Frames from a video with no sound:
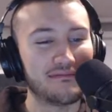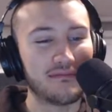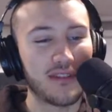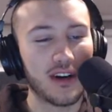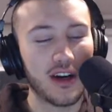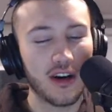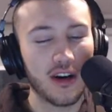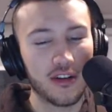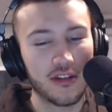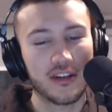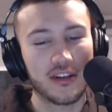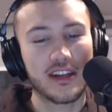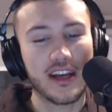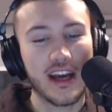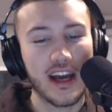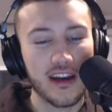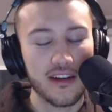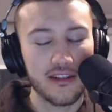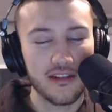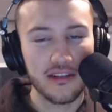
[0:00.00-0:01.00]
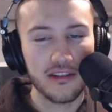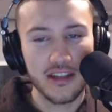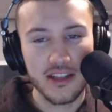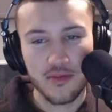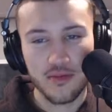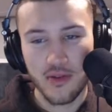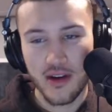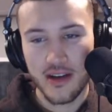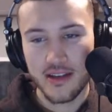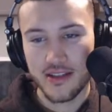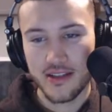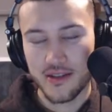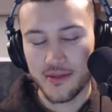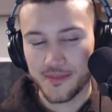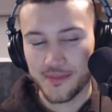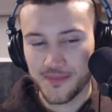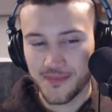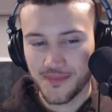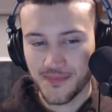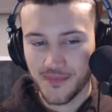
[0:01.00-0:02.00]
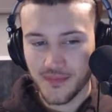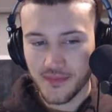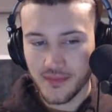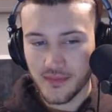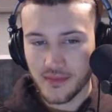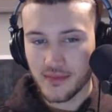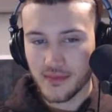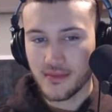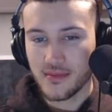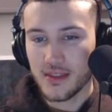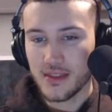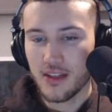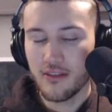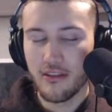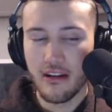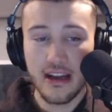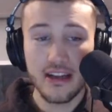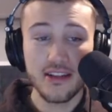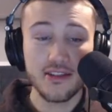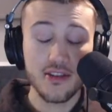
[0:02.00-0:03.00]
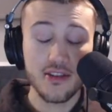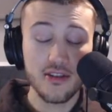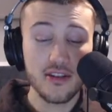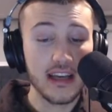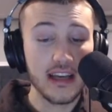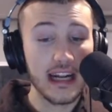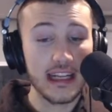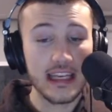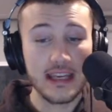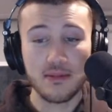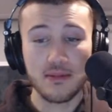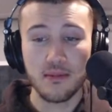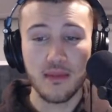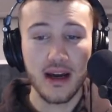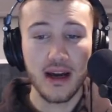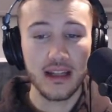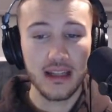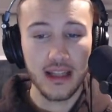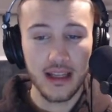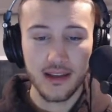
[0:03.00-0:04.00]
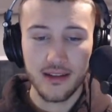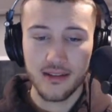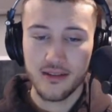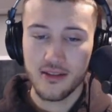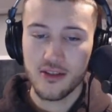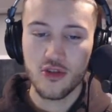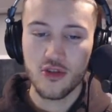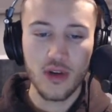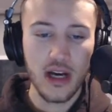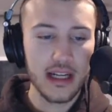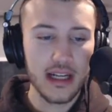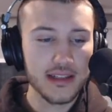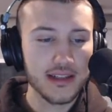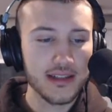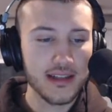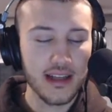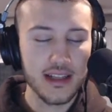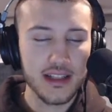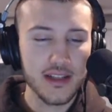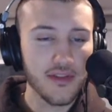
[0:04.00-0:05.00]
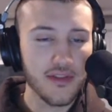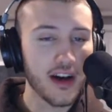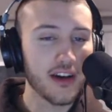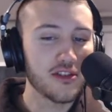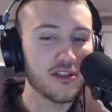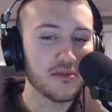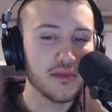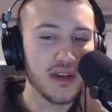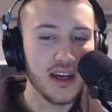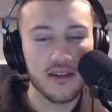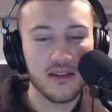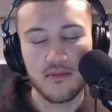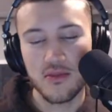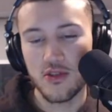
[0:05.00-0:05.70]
100K under list price, right? So you got to keep in mind, like, you got to send. It's a volume game.